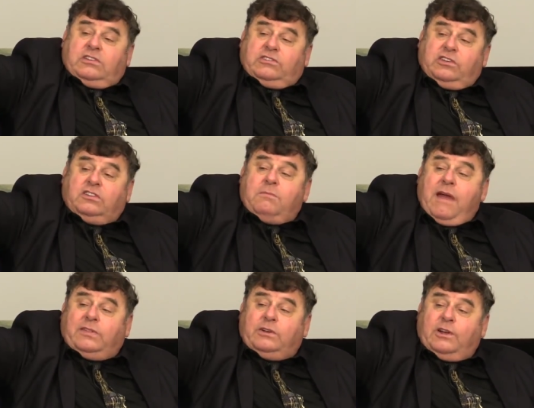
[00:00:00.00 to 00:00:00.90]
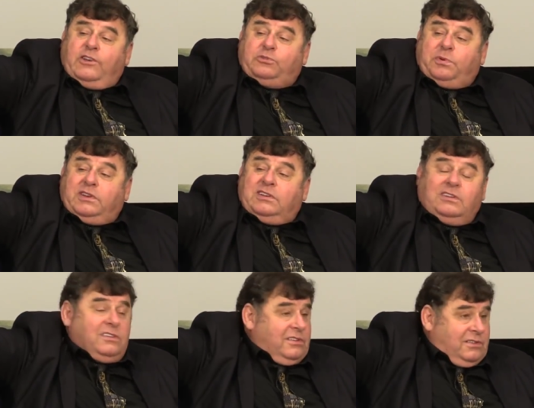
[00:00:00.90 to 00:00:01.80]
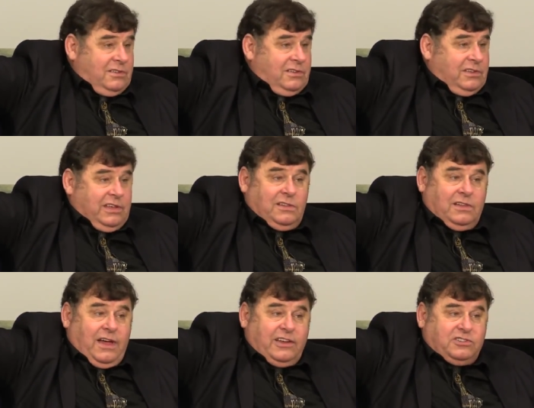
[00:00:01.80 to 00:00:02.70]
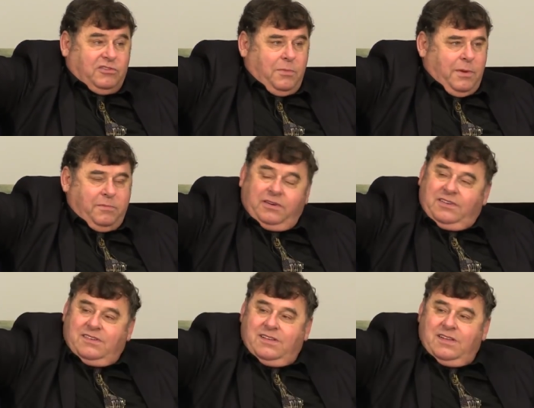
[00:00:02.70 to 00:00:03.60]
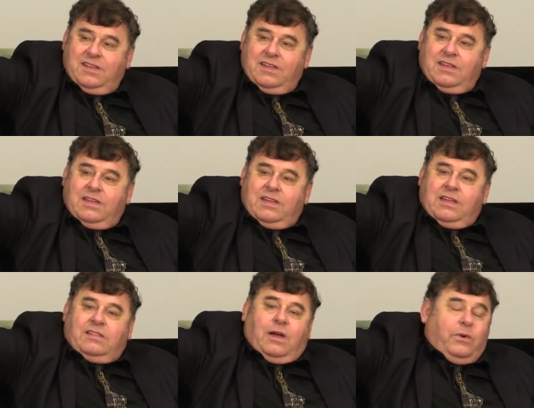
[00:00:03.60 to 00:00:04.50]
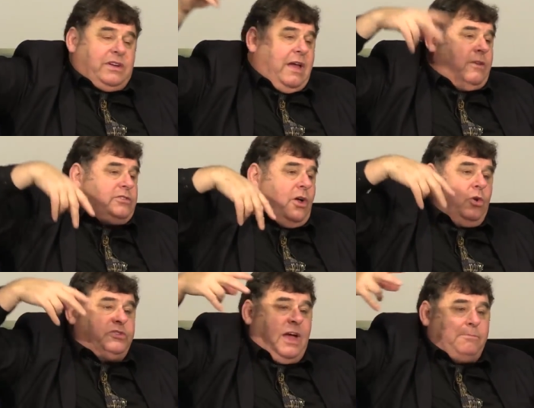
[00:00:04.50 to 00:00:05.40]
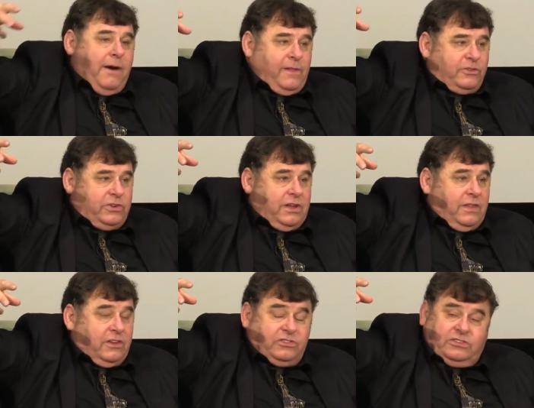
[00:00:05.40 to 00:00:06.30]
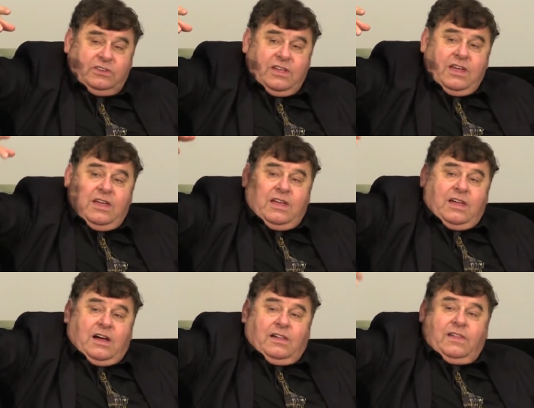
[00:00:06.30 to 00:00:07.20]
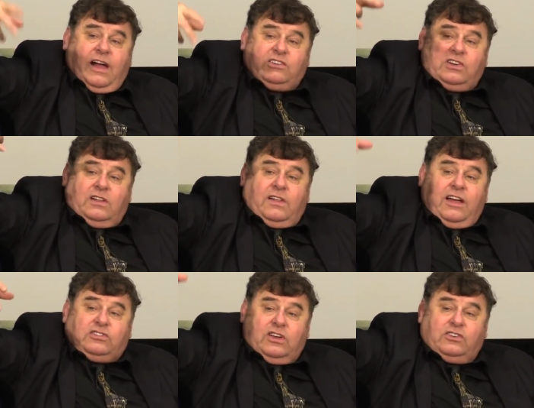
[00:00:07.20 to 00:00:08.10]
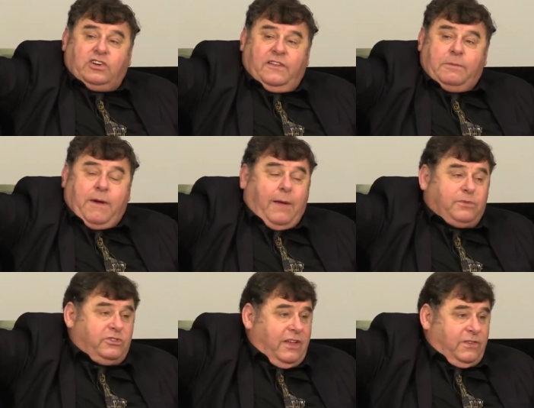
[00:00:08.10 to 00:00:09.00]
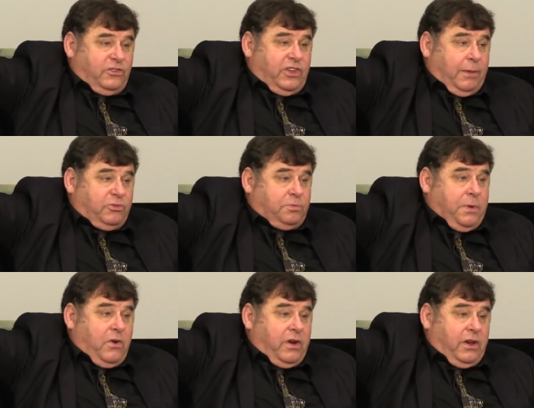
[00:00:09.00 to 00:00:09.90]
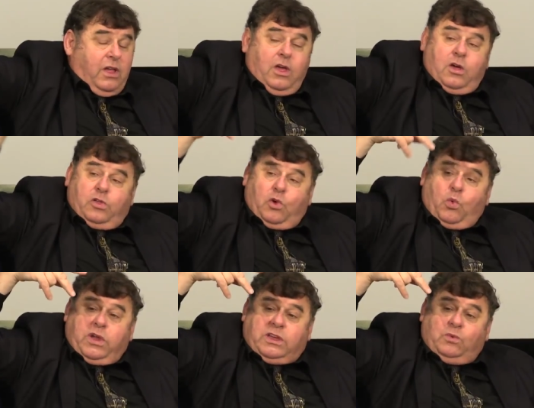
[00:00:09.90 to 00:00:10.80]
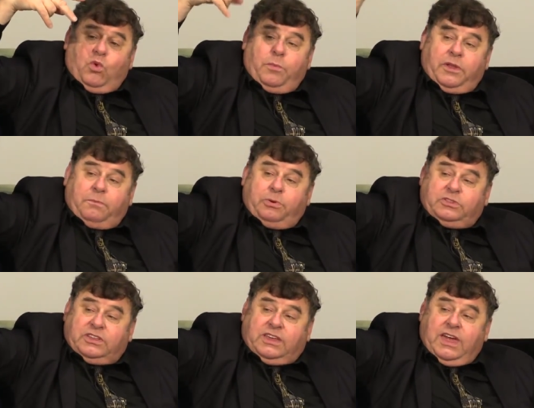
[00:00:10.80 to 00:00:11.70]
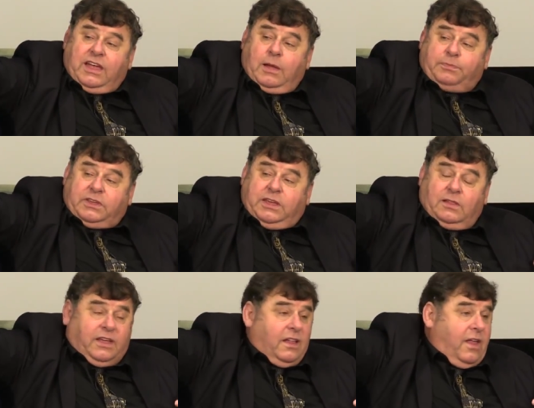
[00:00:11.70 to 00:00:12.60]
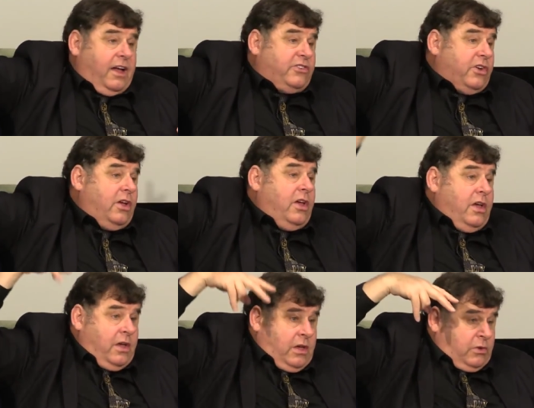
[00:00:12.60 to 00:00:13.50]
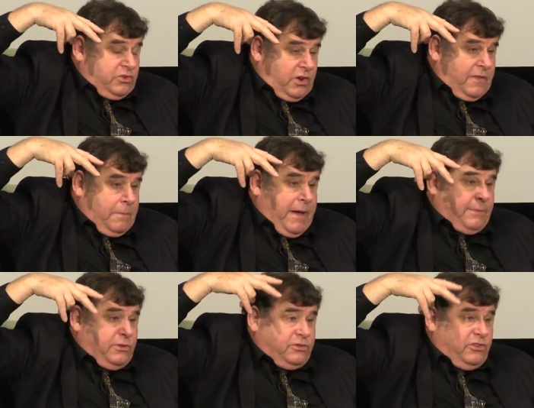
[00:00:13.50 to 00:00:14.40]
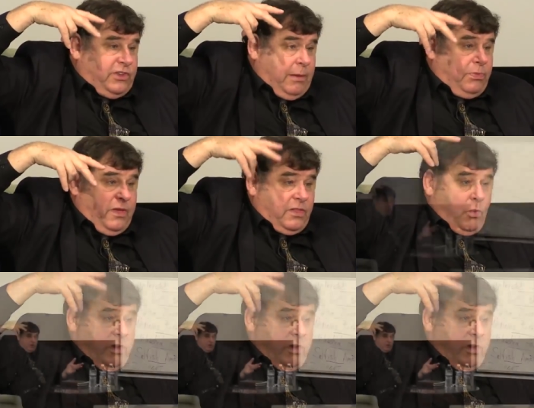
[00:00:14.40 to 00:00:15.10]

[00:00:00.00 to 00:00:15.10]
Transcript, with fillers: She demanded her husband kill Elijah, remember? Now, again, there's the whole typology in this. Elijah, Elisha, and John the Baptist had the same spirit. The wicked woman put the king up to killing Elijah. John the Baptist, the same thing. The